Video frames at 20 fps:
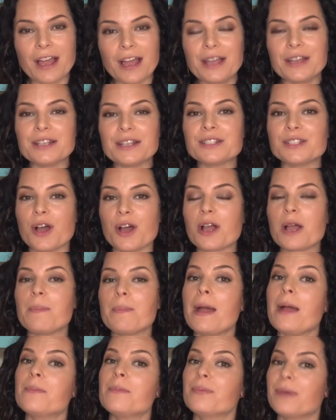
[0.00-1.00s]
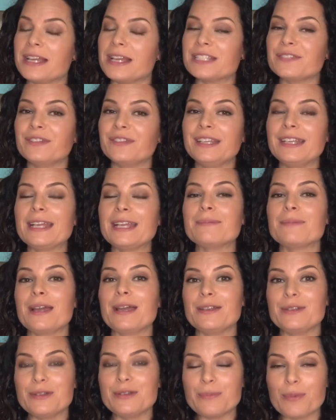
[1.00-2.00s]
I'm going to talk about breastfeeding my
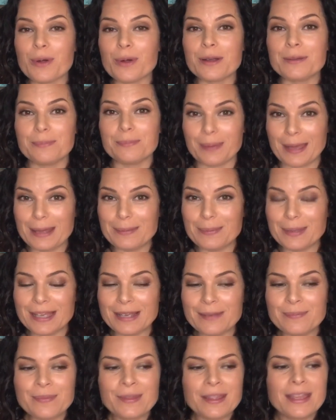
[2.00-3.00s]
newborn baby.